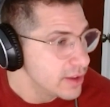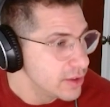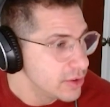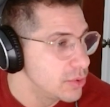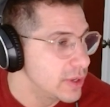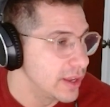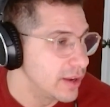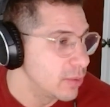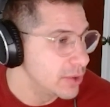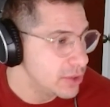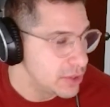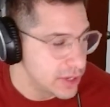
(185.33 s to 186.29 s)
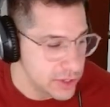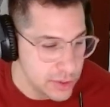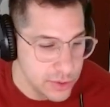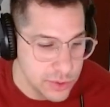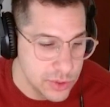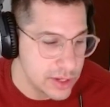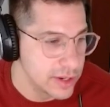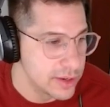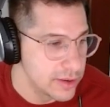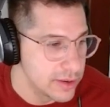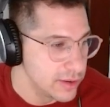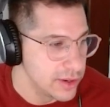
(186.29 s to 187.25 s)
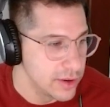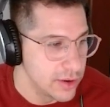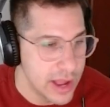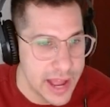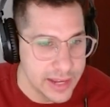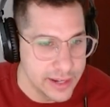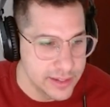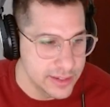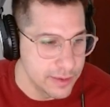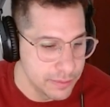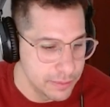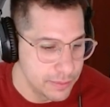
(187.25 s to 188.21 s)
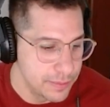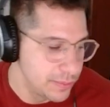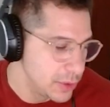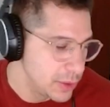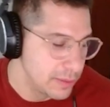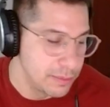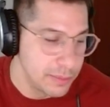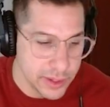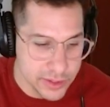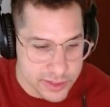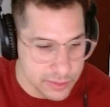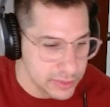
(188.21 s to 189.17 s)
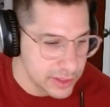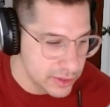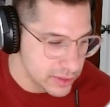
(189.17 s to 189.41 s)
You can what you can do is you can, you know, add some you can build some little